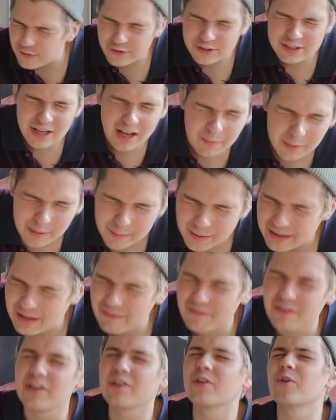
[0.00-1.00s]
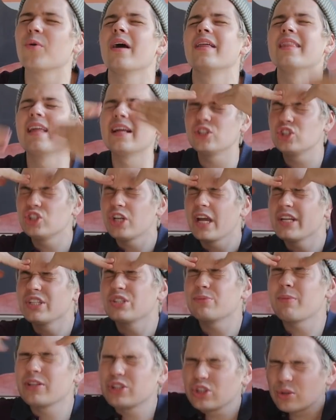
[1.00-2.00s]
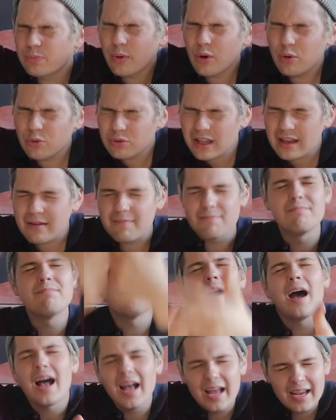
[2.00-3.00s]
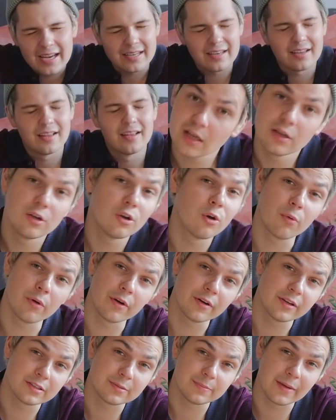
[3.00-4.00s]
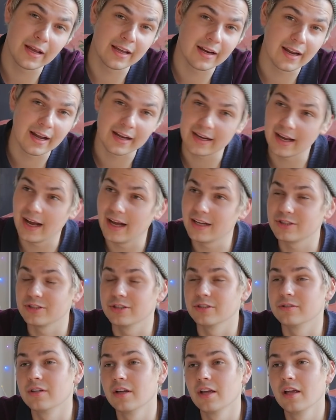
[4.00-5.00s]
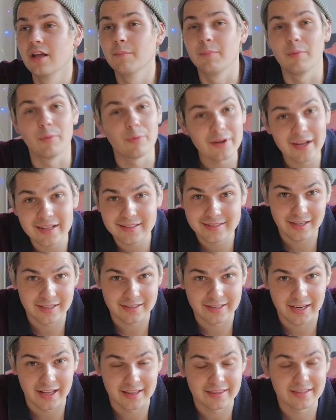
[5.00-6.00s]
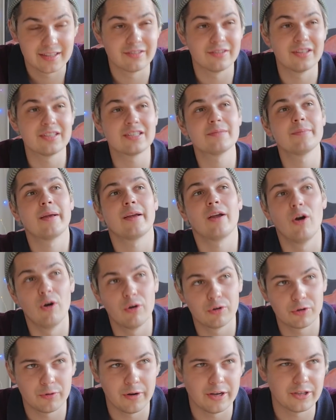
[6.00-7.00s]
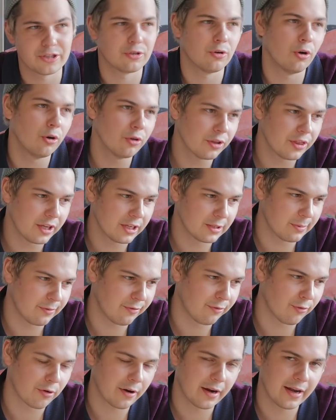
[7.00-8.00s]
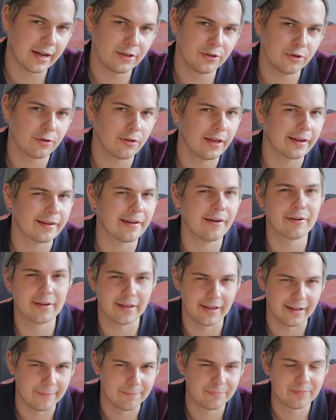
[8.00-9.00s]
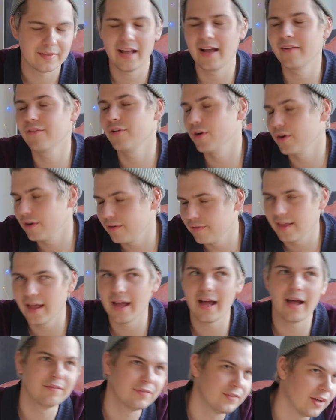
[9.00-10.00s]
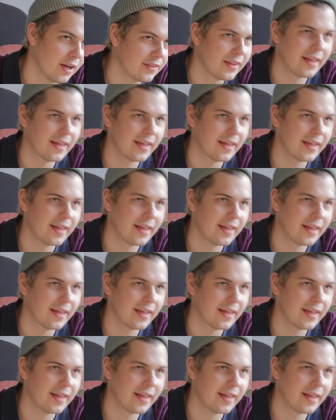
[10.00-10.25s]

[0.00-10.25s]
for telling me about the vinaigrette. That changed my Chipotle mind. No worries, man, I got you. But we're not done yet. So this is my own creation. All the things beforehand, you're like, okay, I've heard of that, I've done